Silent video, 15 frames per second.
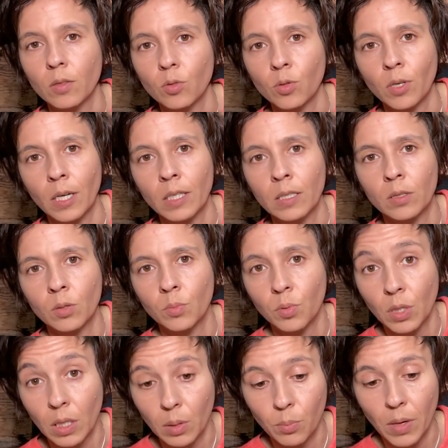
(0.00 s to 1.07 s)
trying to
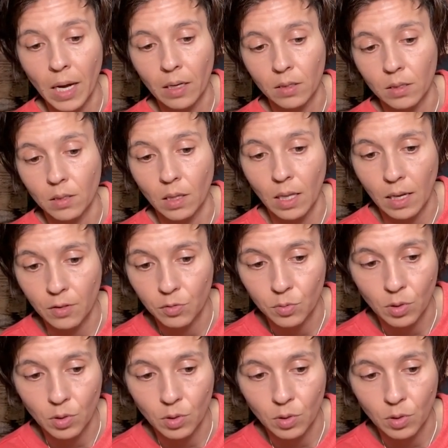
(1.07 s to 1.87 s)
bring it back to life,